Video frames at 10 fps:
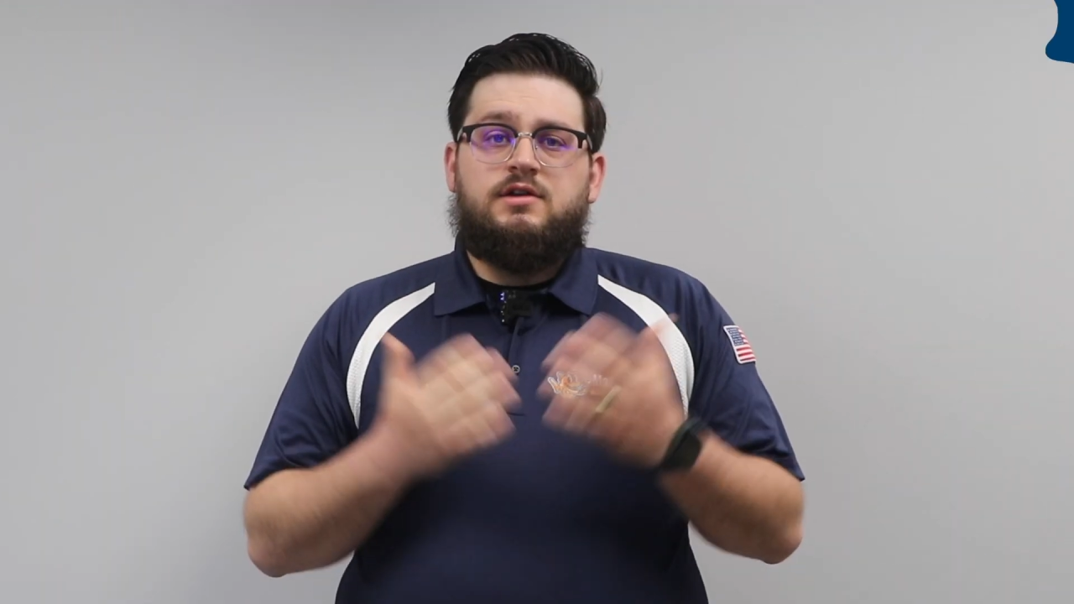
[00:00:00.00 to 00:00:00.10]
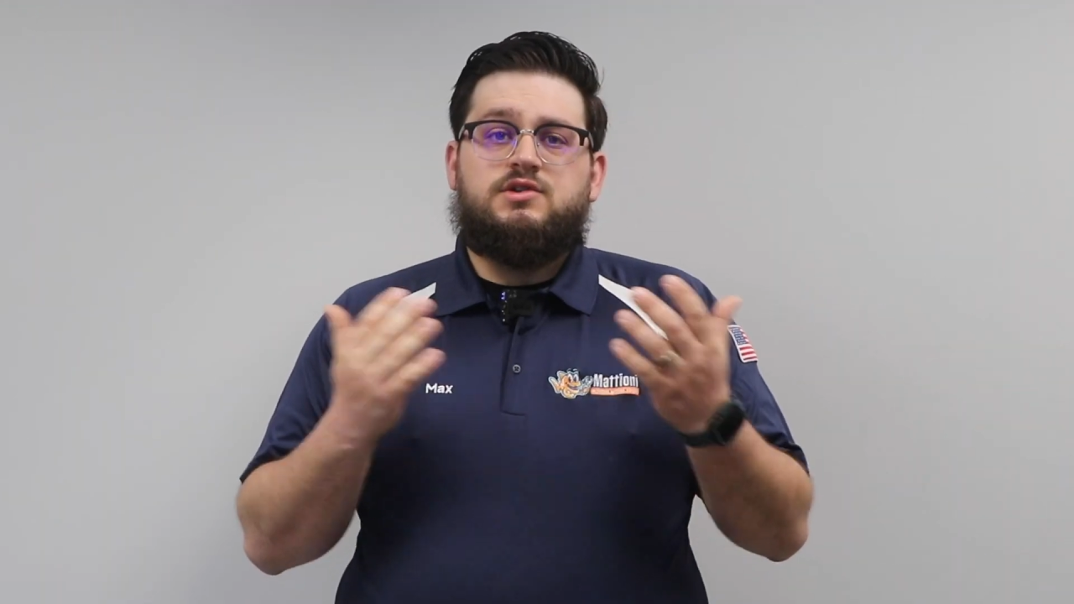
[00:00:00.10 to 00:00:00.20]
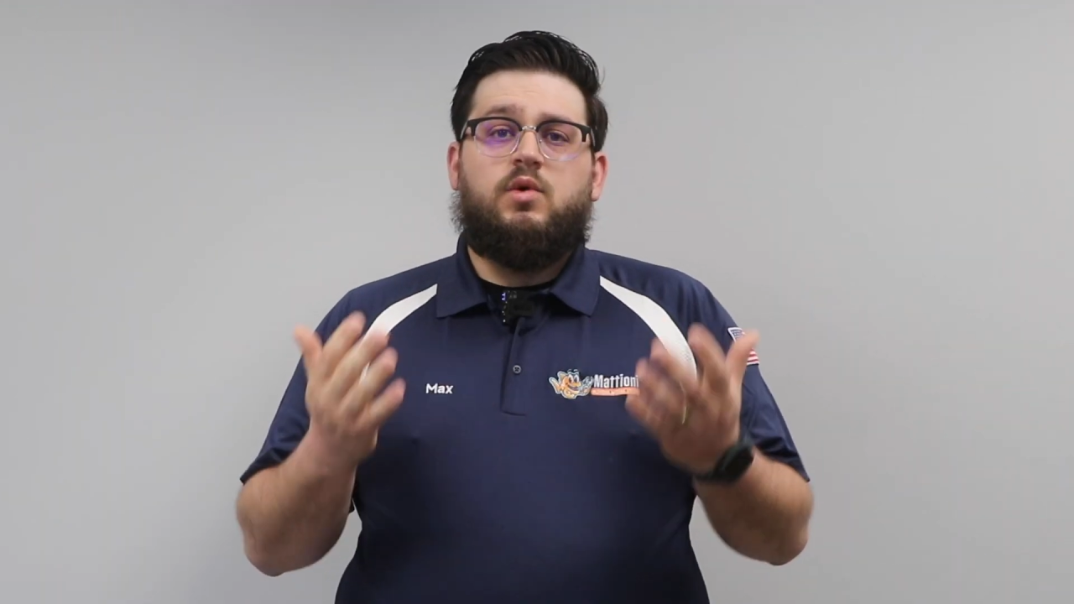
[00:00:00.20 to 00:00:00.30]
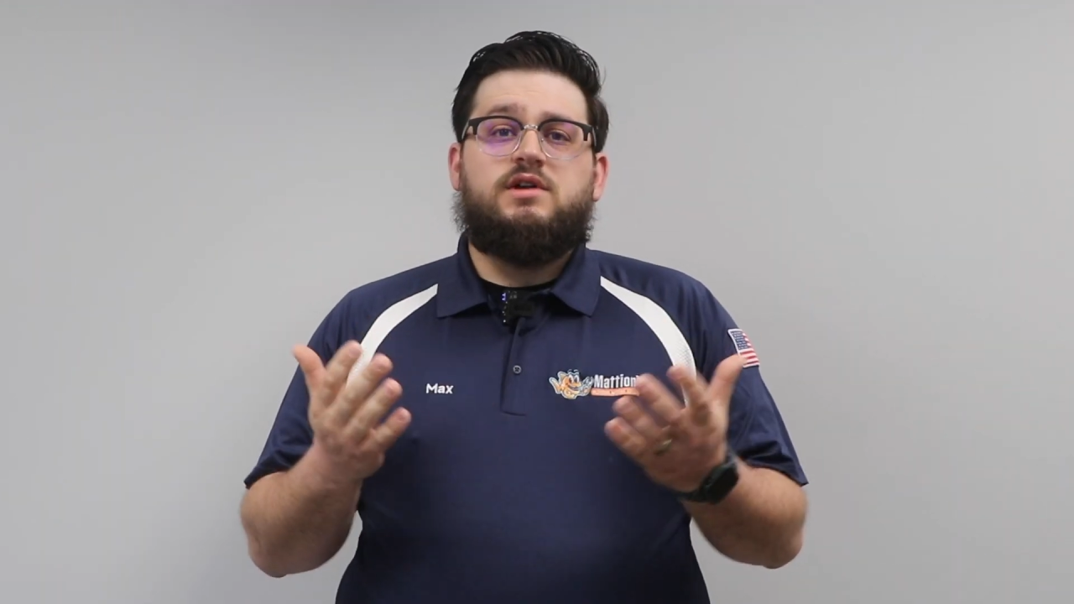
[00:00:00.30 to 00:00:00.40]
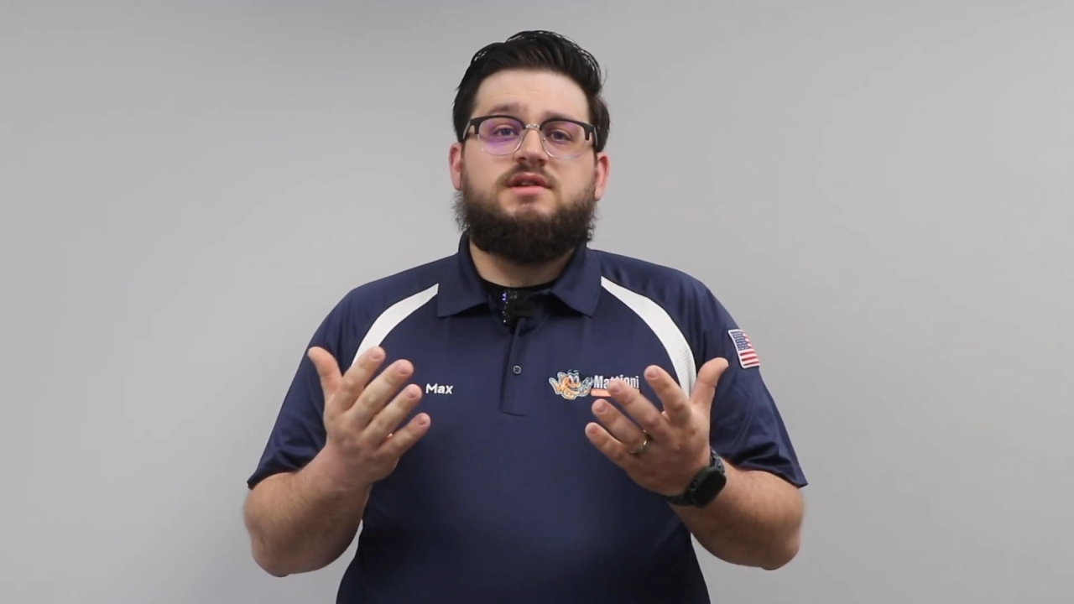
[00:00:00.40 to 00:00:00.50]

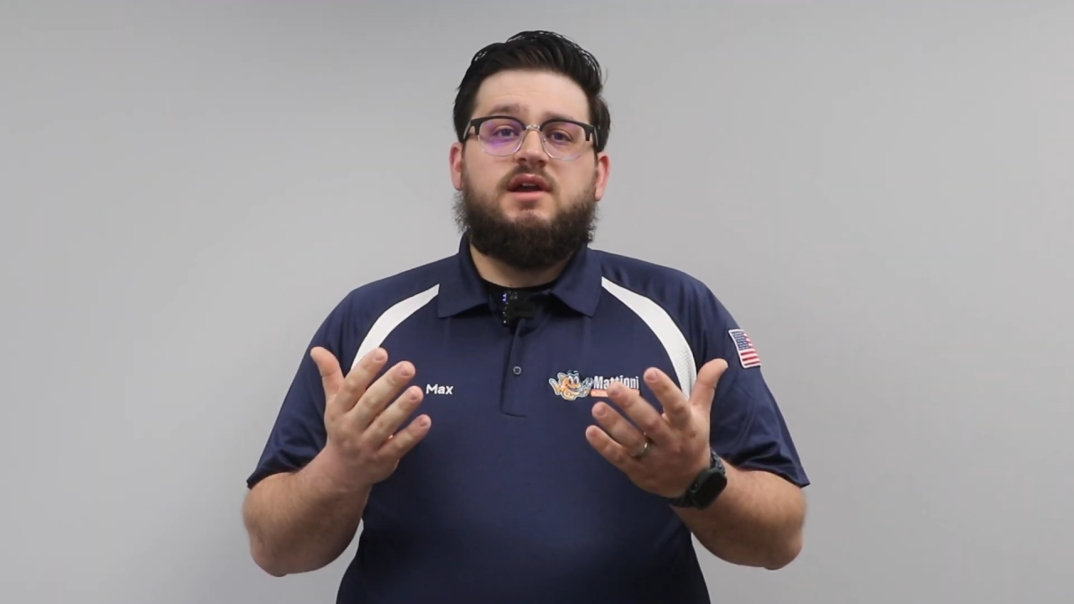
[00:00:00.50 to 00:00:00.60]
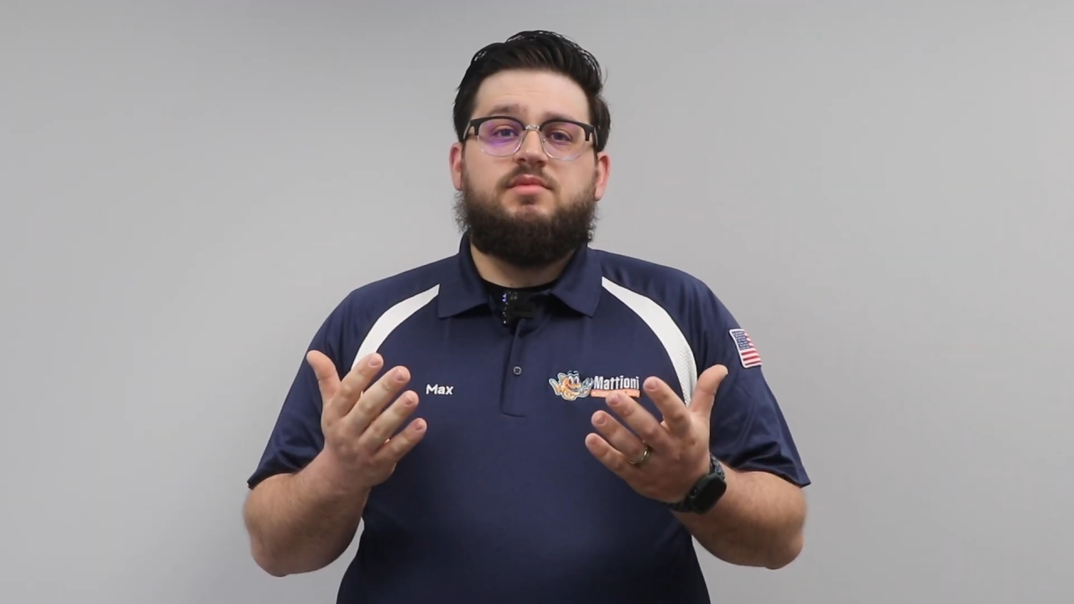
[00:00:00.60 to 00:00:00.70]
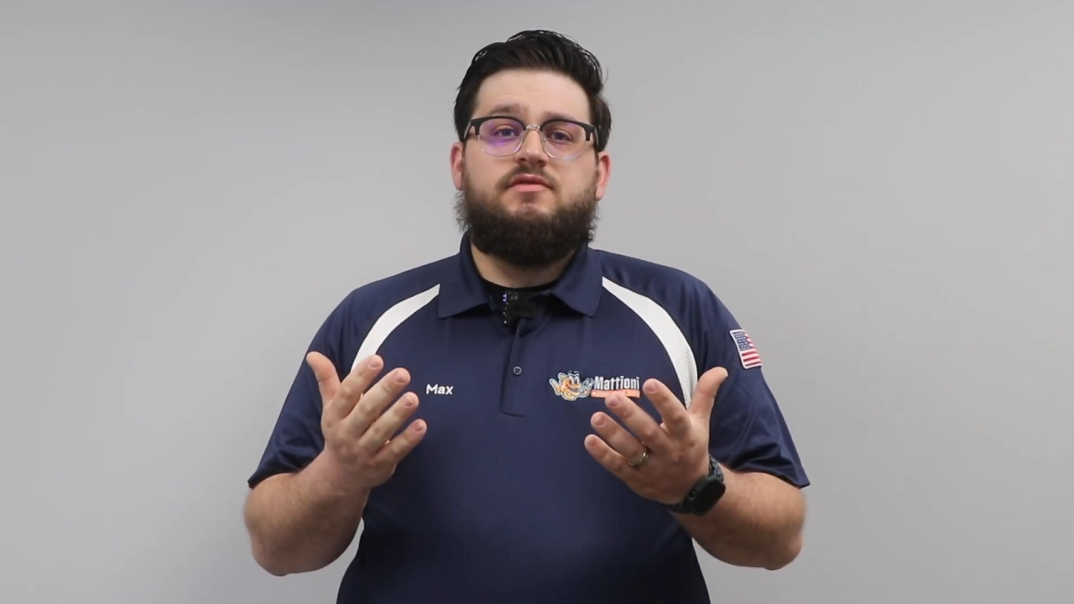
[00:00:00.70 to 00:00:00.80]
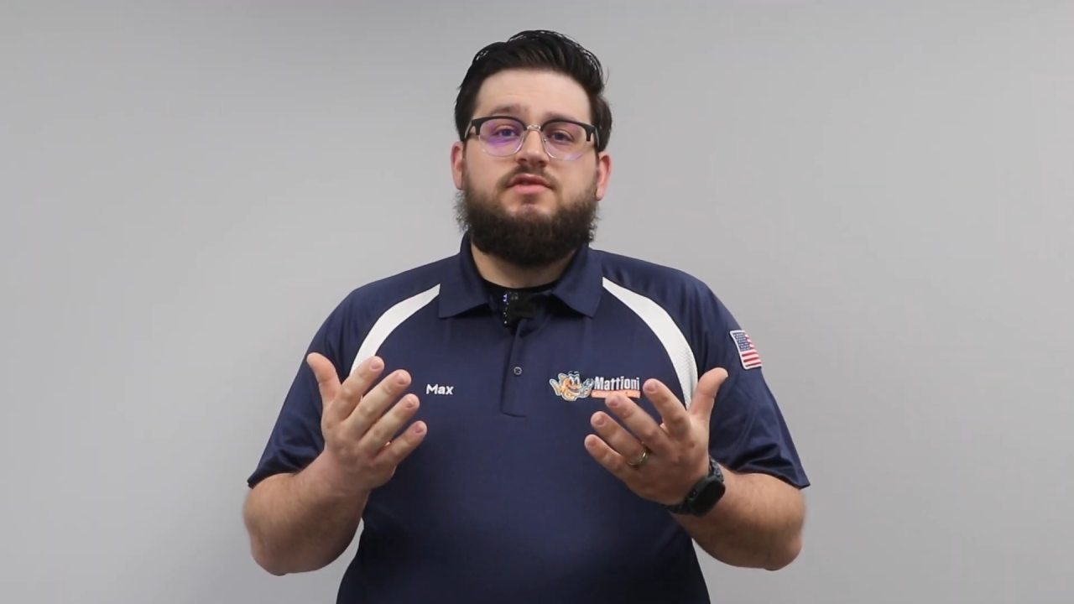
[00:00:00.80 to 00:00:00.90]
So what type of